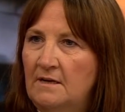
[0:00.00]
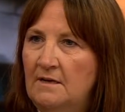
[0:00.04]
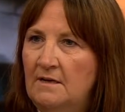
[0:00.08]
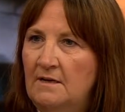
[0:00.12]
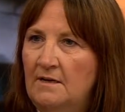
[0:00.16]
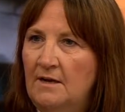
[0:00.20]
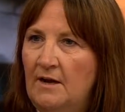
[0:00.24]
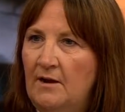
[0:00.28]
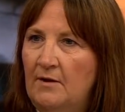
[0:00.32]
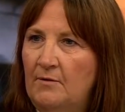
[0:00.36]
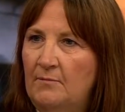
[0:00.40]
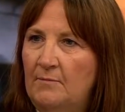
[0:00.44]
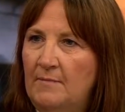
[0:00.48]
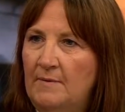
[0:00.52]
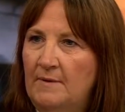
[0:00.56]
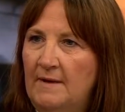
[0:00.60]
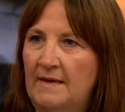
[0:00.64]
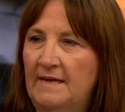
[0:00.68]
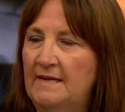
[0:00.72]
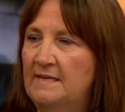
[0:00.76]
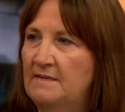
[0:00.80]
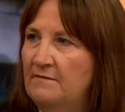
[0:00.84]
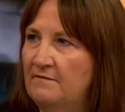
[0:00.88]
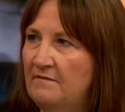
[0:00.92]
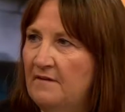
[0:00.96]
you know,
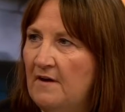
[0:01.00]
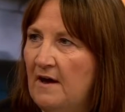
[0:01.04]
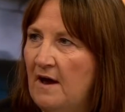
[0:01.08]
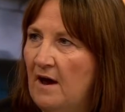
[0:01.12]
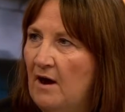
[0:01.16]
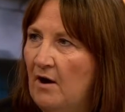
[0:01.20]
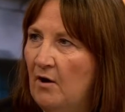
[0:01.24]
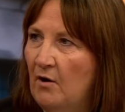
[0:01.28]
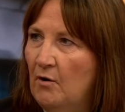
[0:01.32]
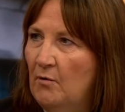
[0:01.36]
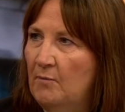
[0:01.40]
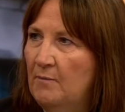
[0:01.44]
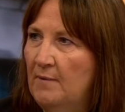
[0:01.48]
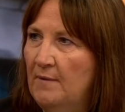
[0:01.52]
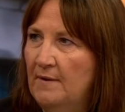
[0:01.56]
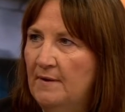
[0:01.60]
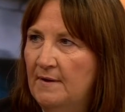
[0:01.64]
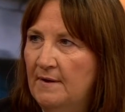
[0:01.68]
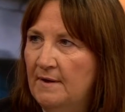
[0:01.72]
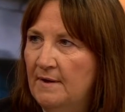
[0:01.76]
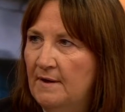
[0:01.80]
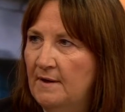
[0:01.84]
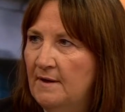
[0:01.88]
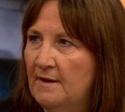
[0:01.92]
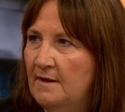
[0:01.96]
pleading for help,
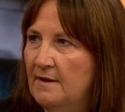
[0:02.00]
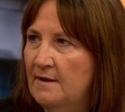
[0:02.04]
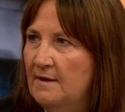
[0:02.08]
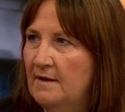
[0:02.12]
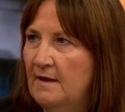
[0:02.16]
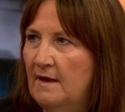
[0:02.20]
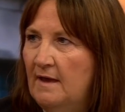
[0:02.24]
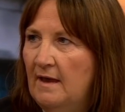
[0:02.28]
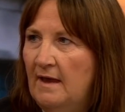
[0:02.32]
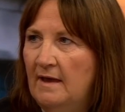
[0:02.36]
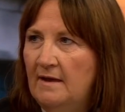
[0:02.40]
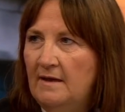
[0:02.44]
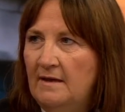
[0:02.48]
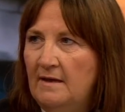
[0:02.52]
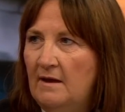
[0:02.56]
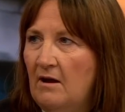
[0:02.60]
any